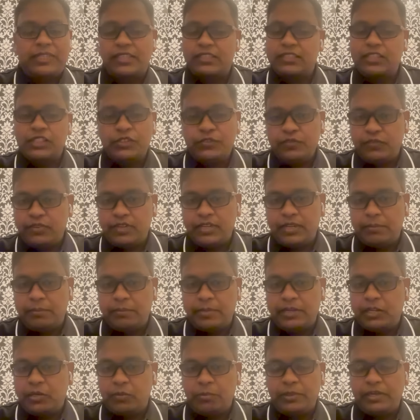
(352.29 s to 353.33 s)
successful
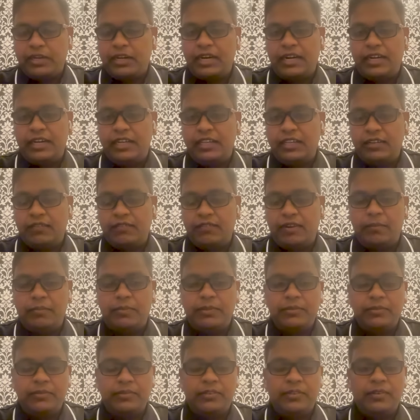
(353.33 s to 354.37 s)
in peer-to-peer lending in
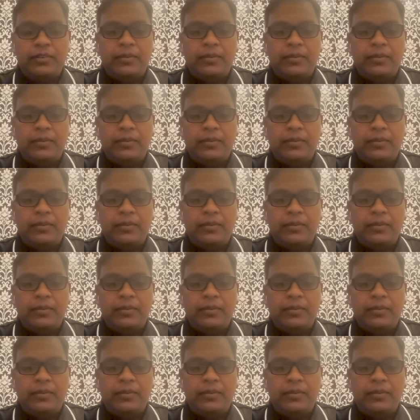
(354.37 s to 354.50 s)
Web2.